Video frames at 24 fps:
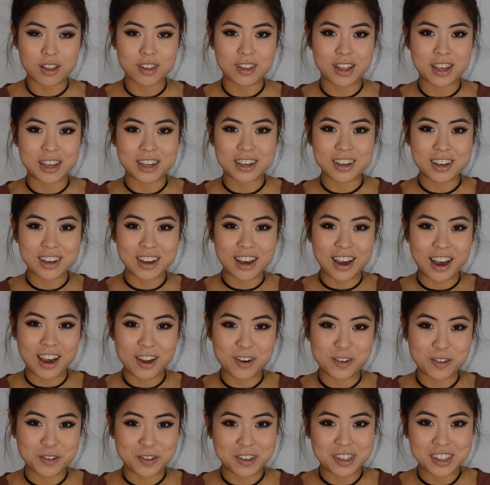Like, I
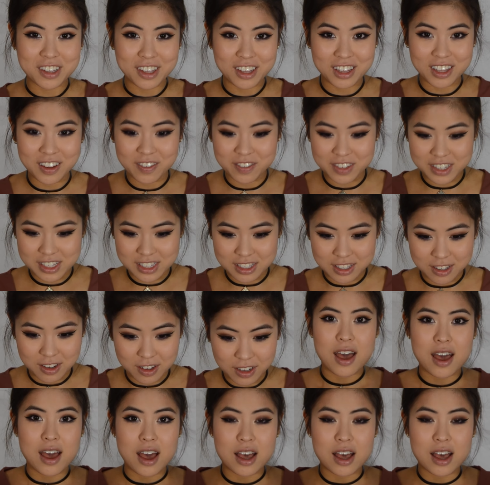really love this look.